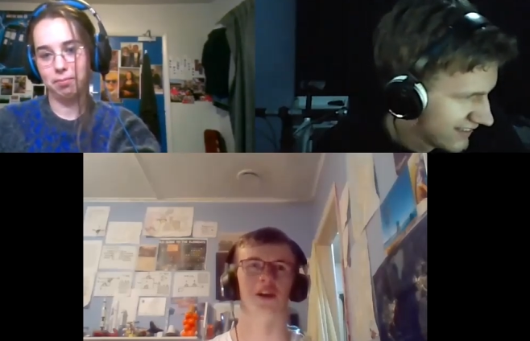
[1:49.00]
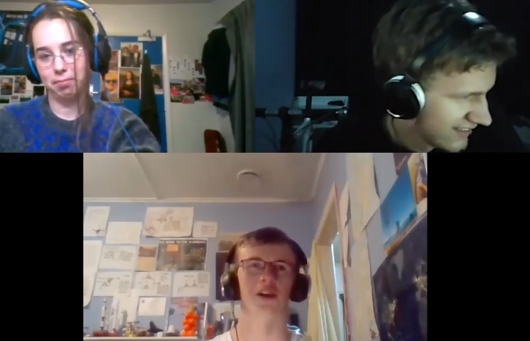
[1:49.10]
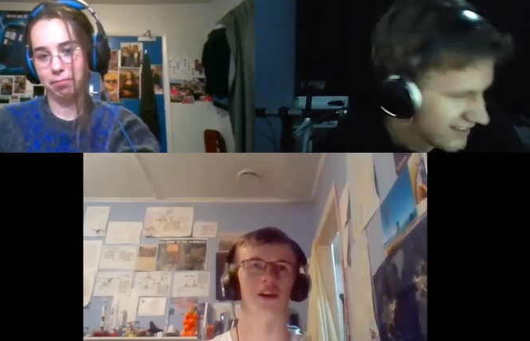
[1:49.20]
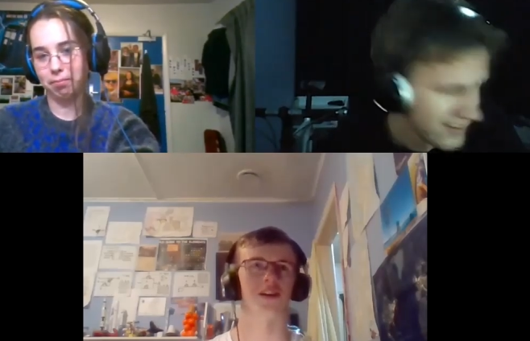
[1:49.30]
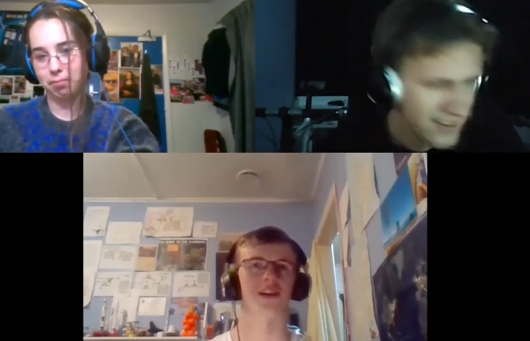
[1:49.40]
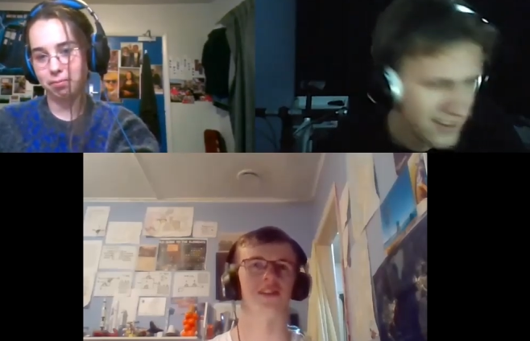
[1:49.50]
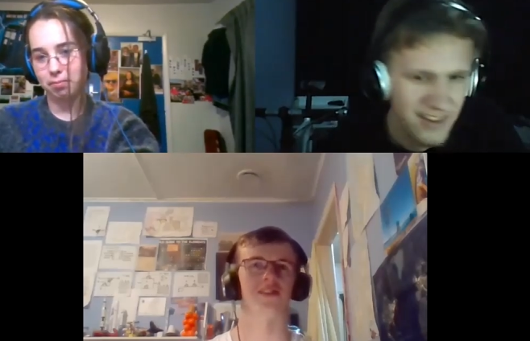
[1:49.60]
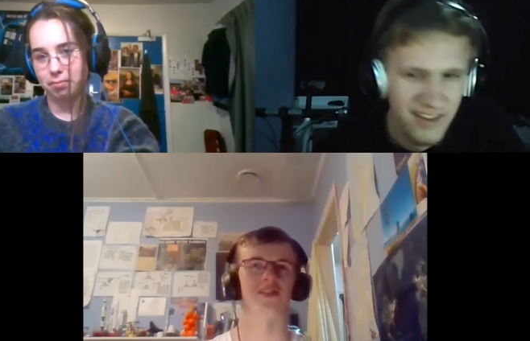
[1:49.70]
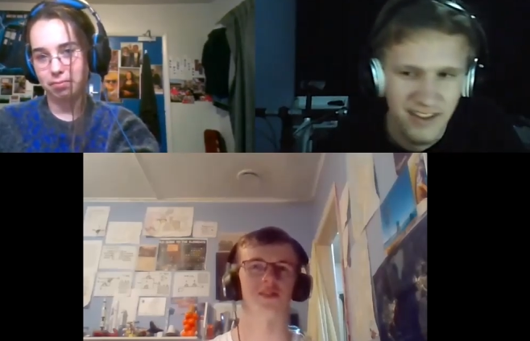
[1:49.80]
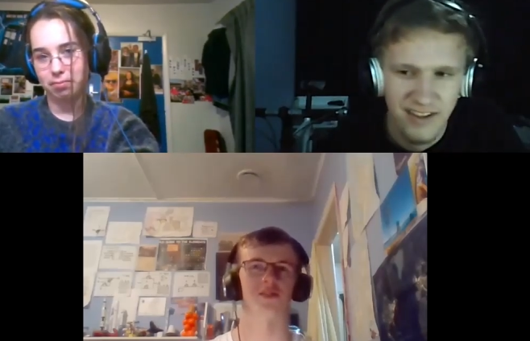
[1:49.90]
Speaker 1: oh, okay.
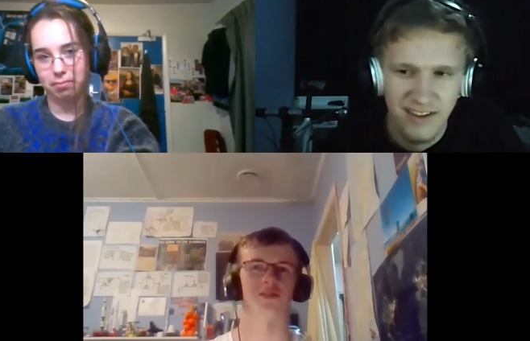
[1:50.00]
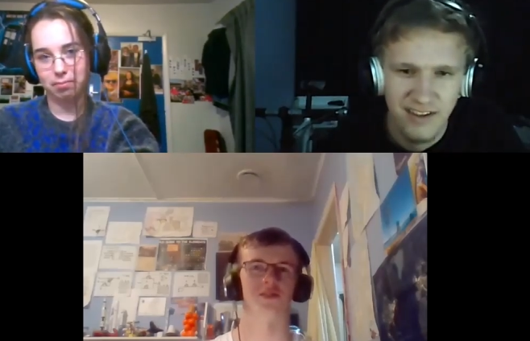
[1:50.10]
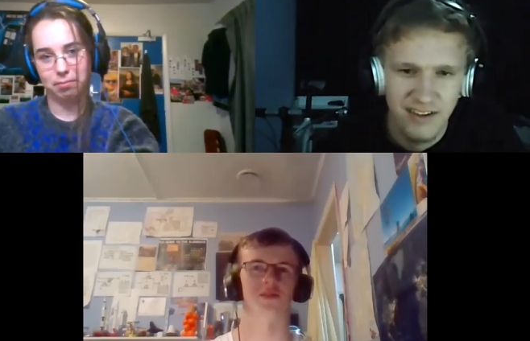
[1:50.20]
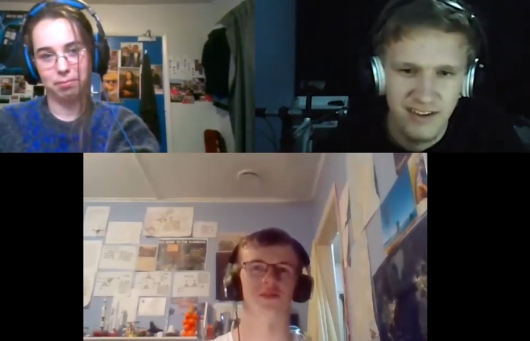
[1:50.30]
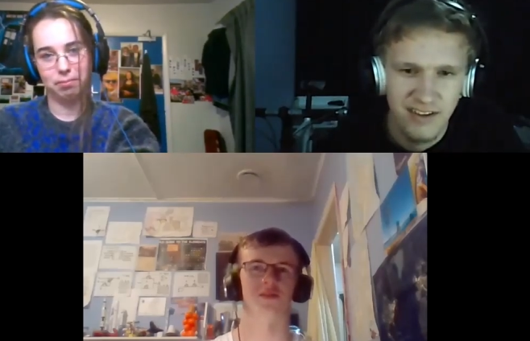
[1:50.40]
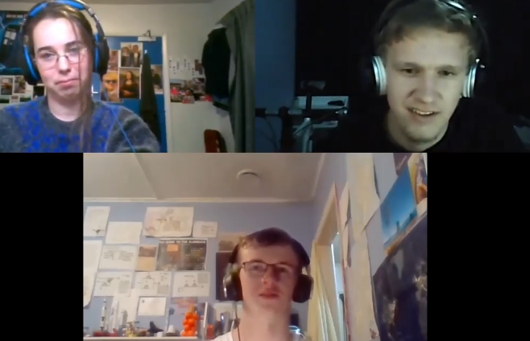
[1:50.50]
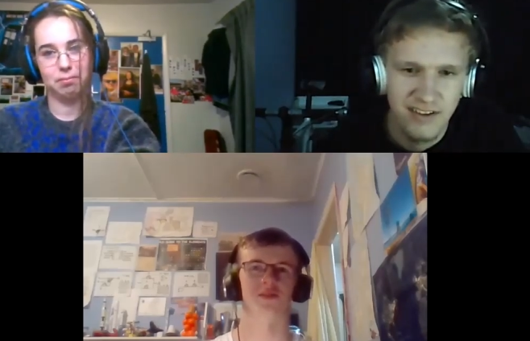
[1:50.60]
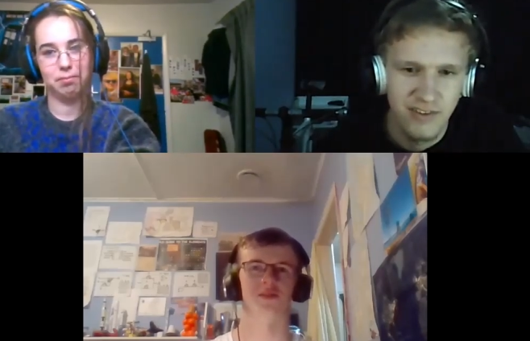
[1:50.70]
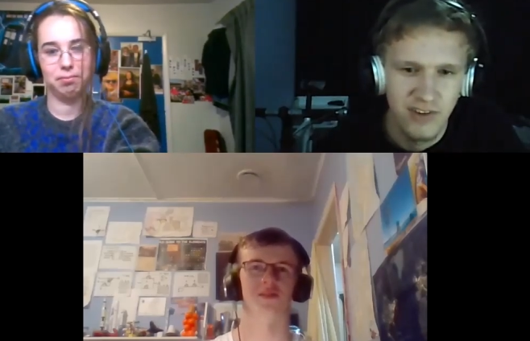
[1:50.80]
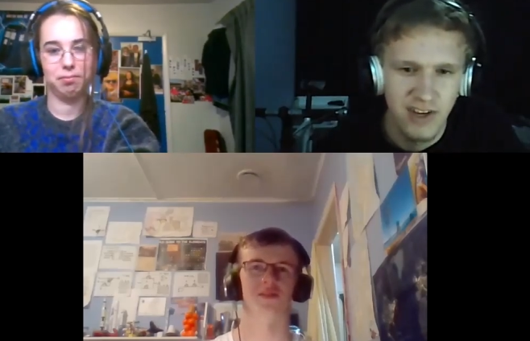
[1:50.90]
So.
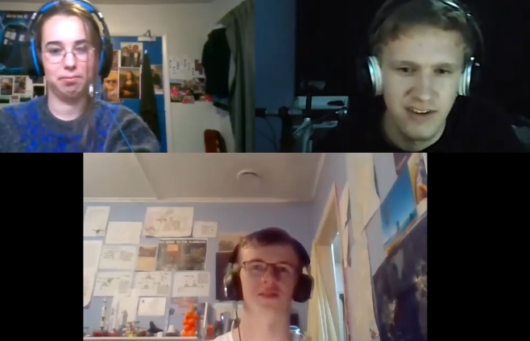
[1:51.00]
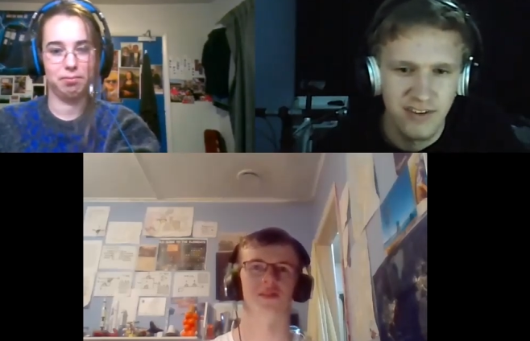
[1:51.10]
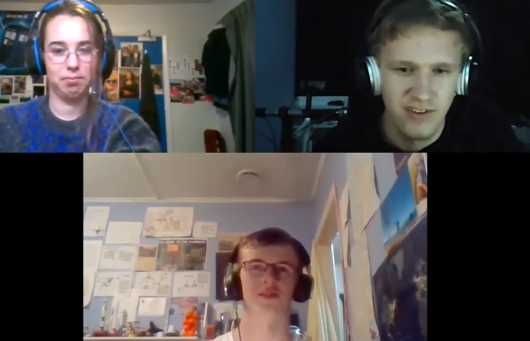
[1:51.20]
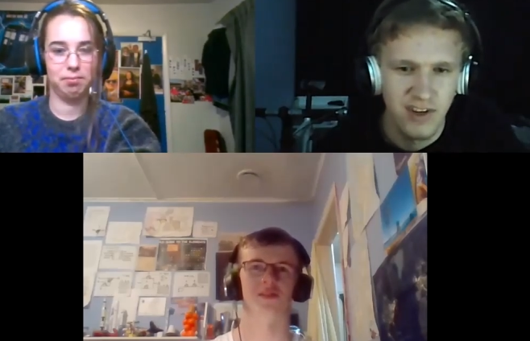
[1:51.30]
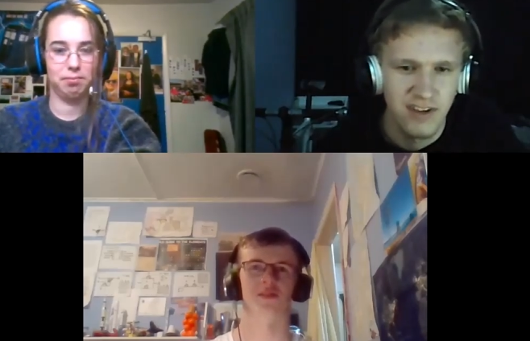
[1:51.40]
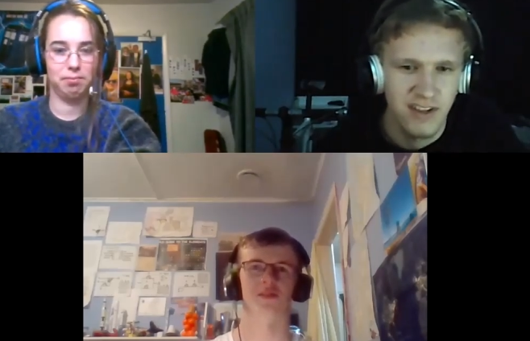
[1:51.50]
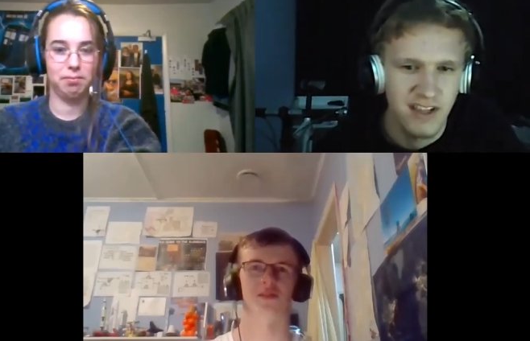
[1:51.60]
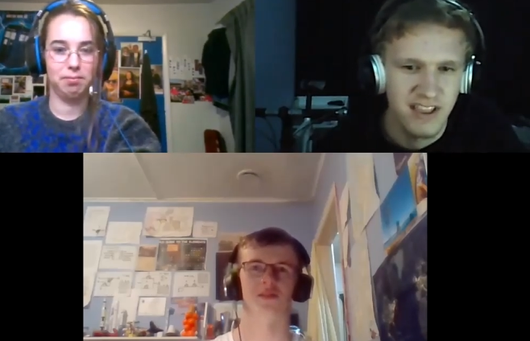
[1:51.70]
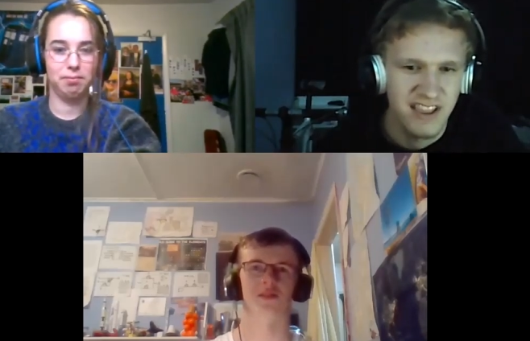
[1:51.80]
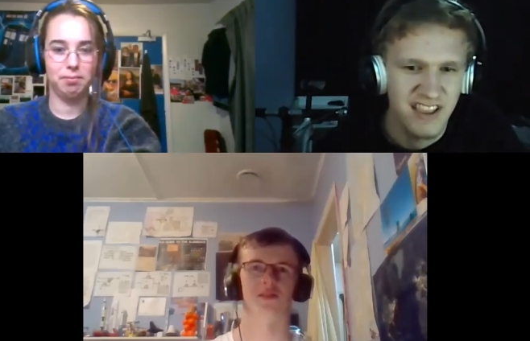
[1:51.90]
seventeen, seventeen 1770s
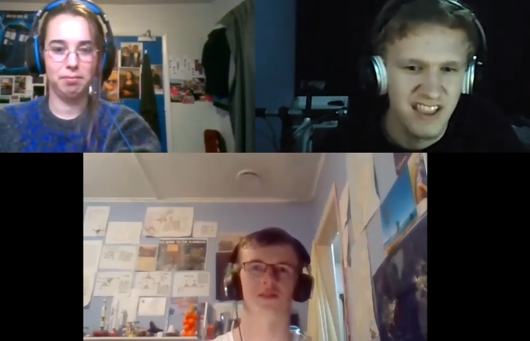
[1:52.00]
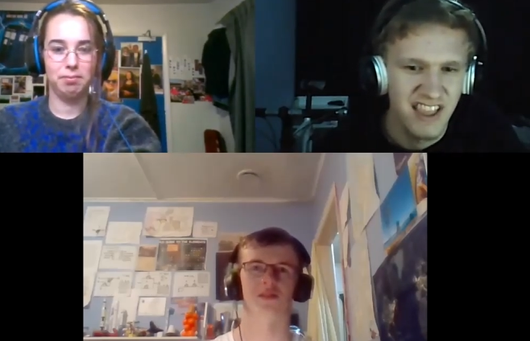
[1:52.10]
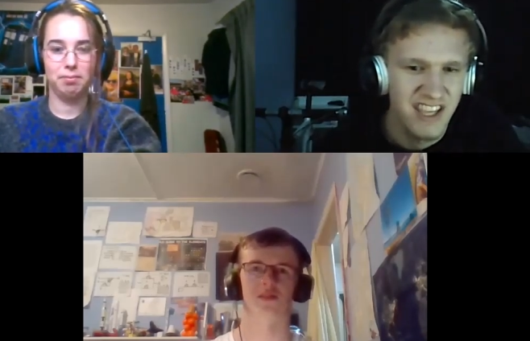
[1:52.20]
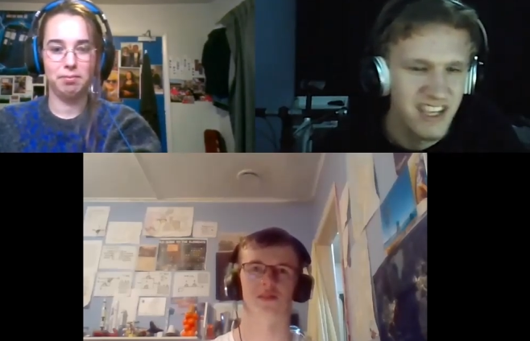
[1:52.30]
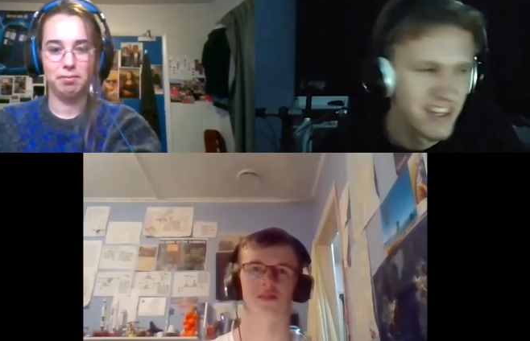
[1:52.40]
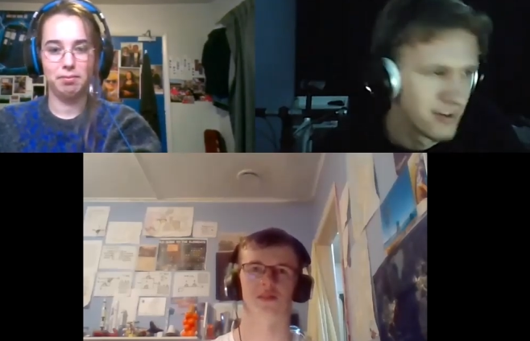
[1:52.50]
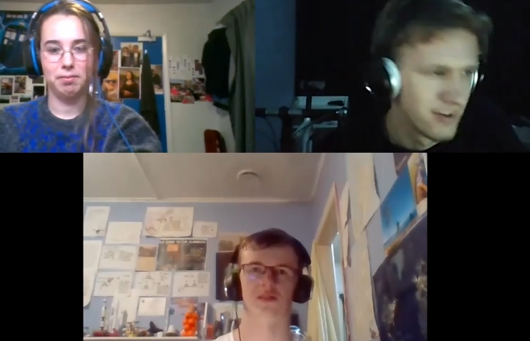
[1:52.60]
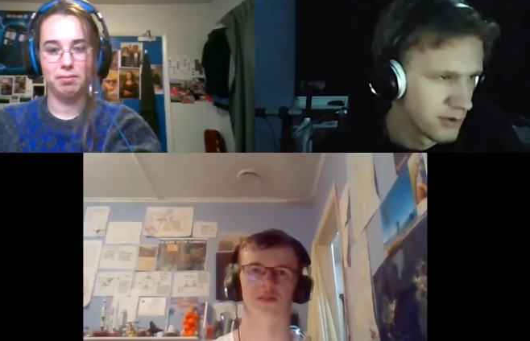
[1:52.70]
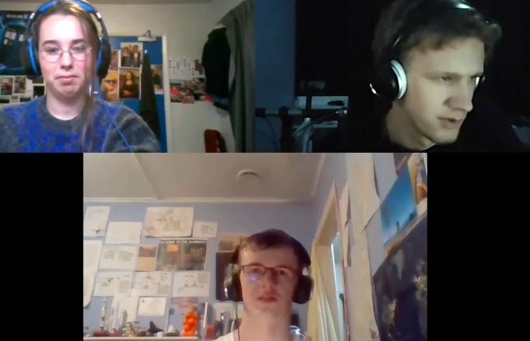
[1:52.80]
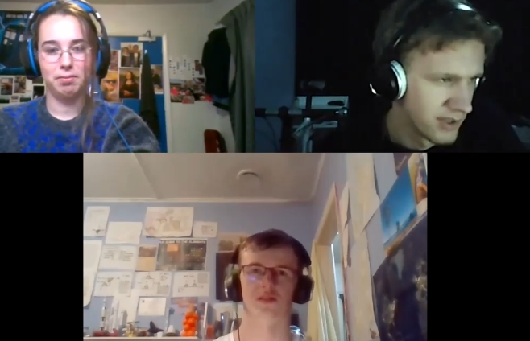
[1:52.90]
a little
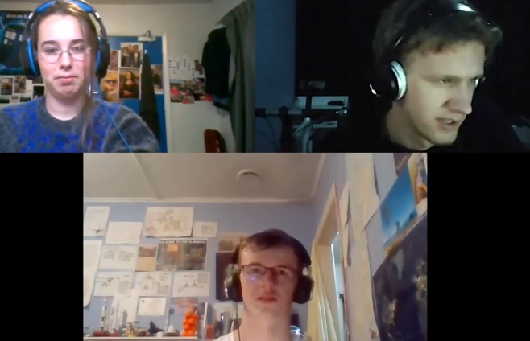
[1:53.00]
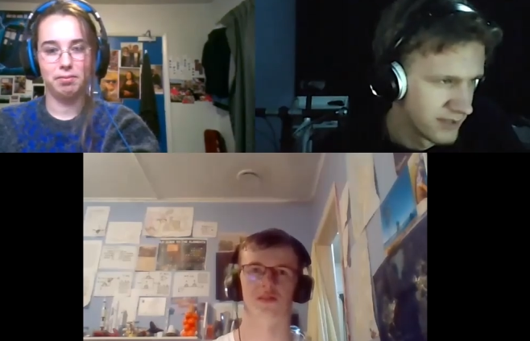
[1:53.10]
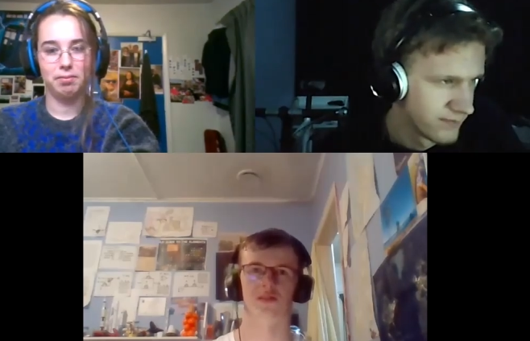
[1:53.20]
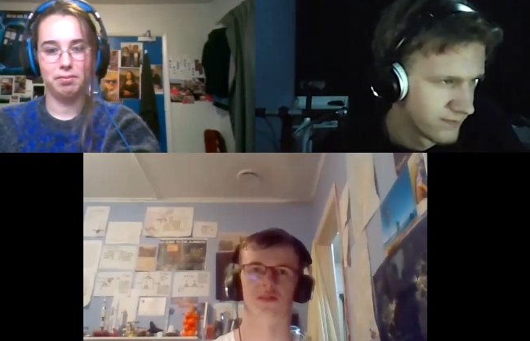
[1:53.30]
too early.